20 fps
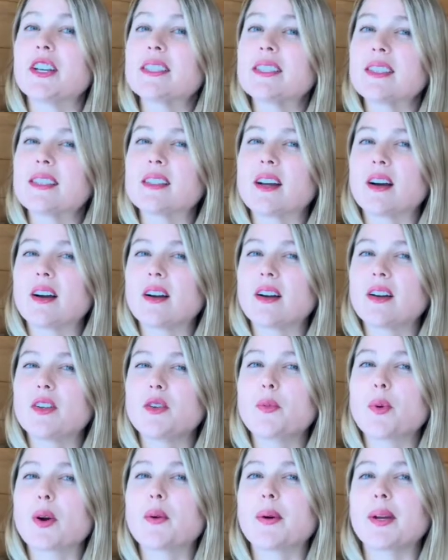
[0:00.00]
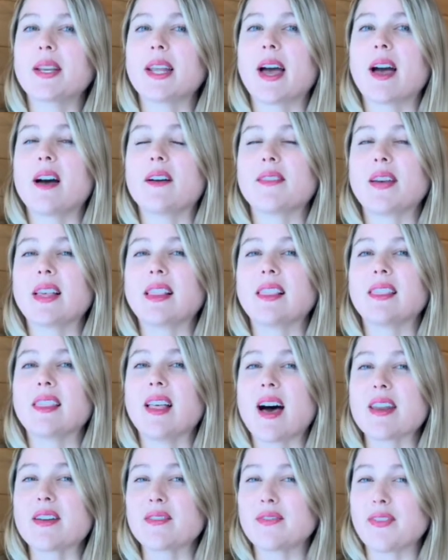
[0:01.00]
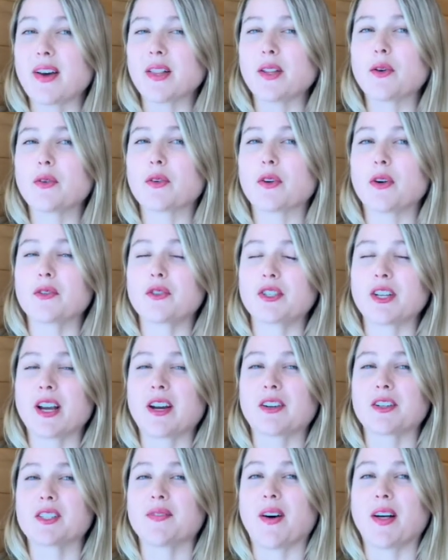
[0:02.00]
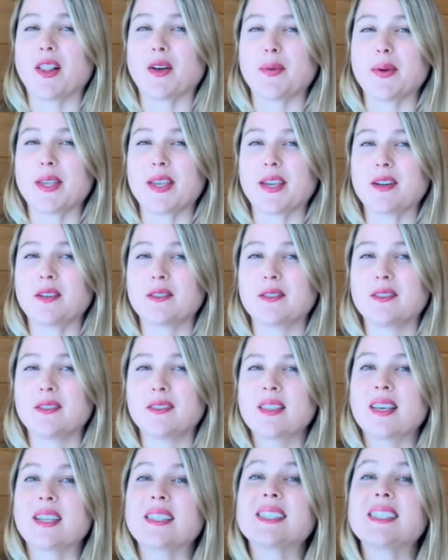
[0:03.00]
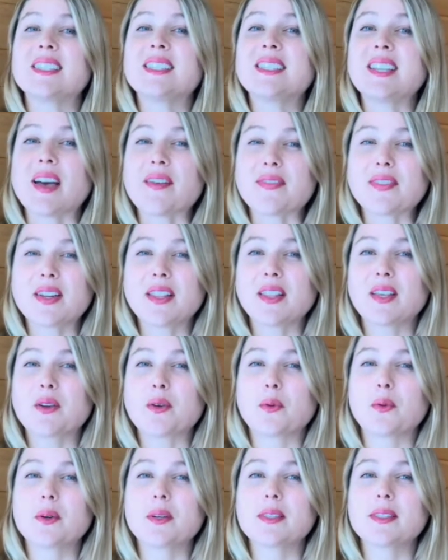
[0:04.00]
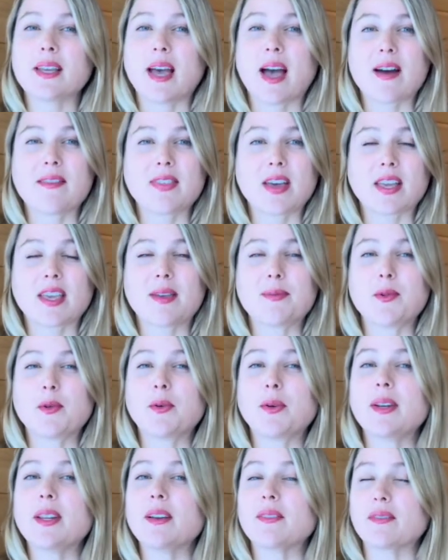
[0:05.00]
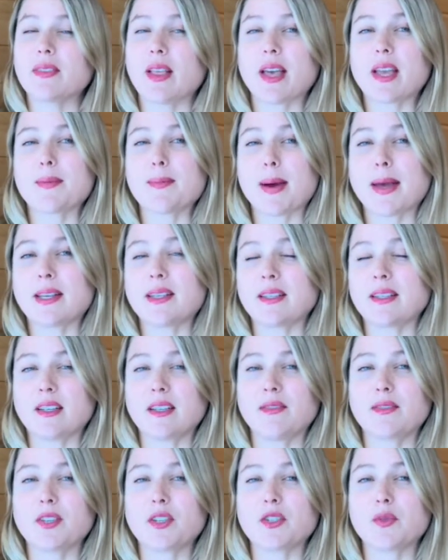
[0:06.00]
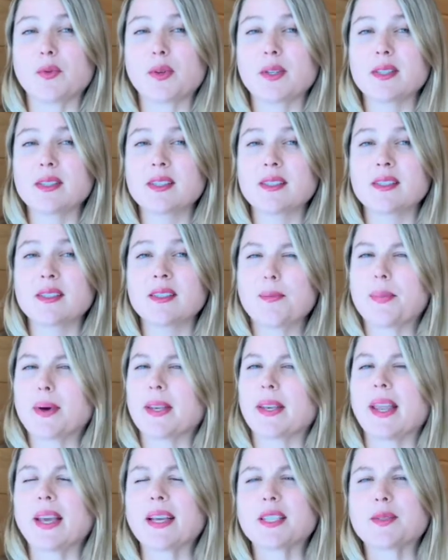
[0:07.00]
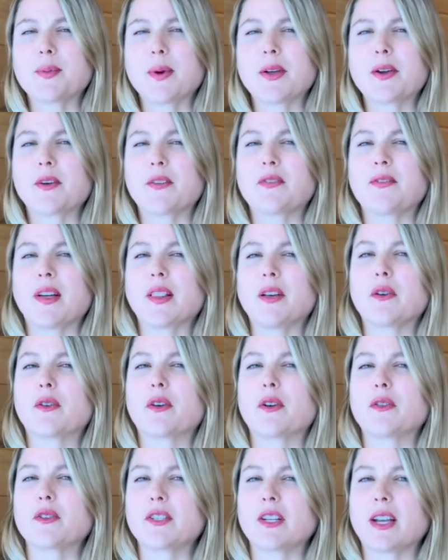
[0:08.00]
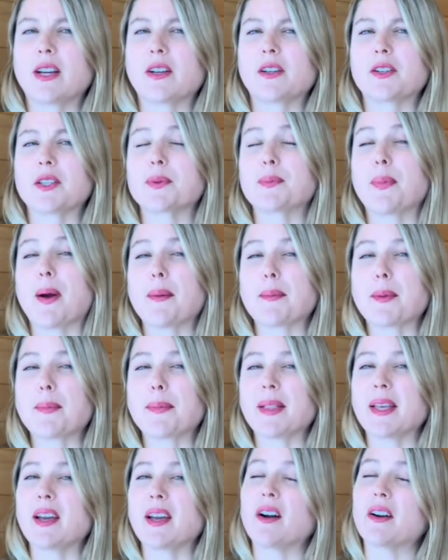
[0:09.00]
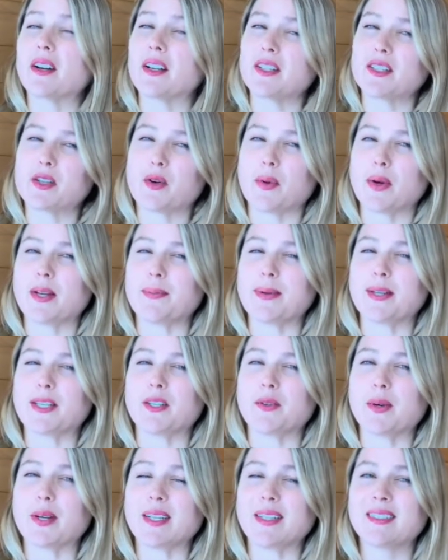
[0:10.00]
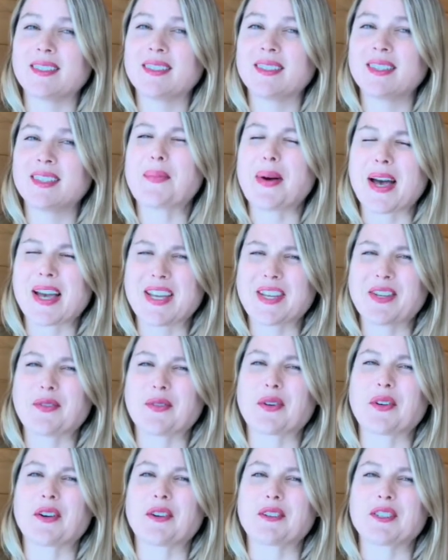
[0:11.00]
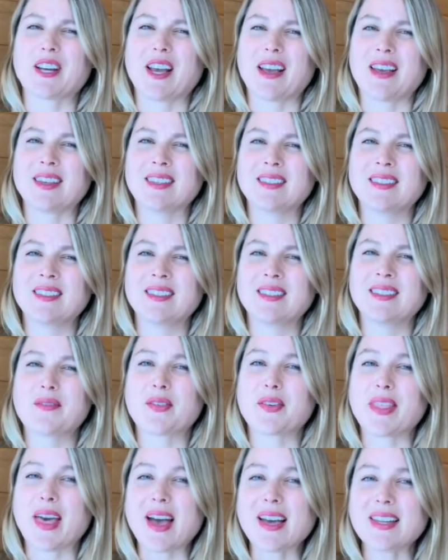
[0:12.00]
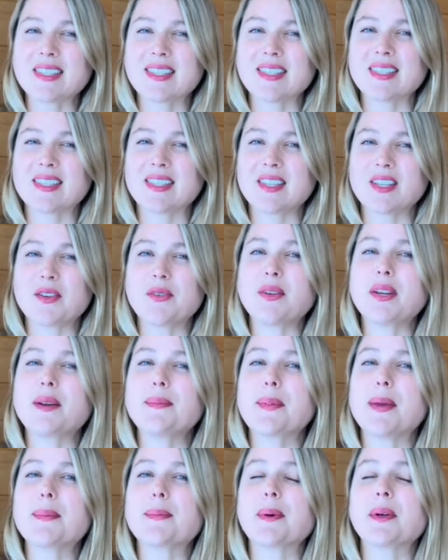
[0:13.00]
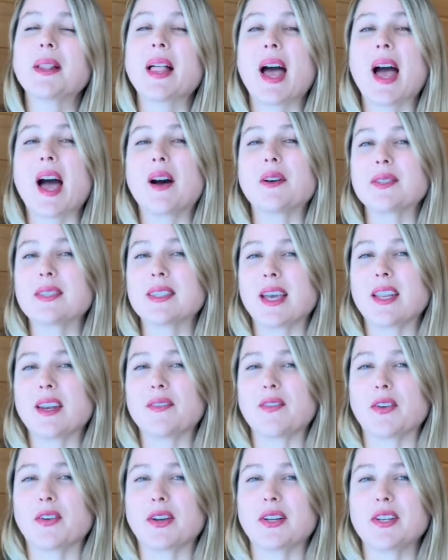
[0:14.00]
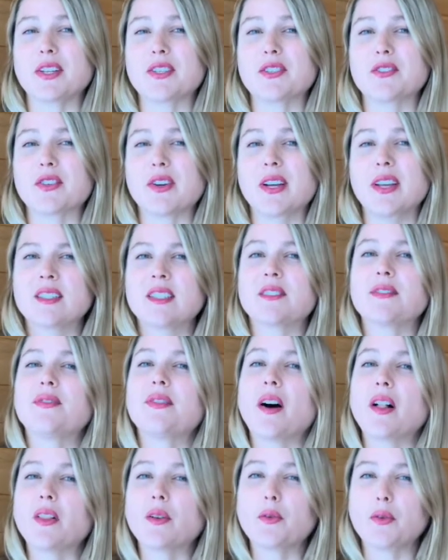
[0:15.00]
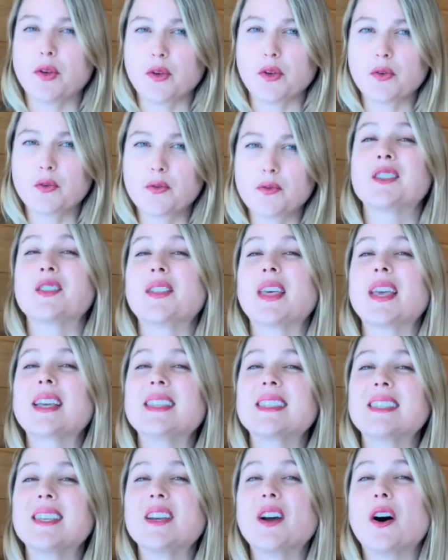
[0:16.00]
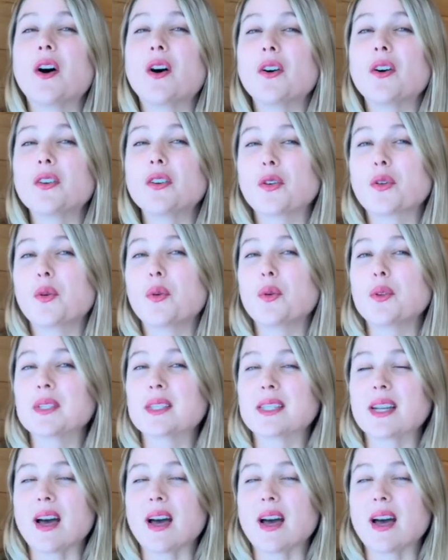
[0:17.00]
chances are you are going to have a lot of fellow crocheters following you. That's definitely cool to have that community of like-minded individuals, but guess what your fellow crocheters probably aren't going to be doing? Buying your crochet. For that, you need people outside of your industry to follow you so they can see all your cool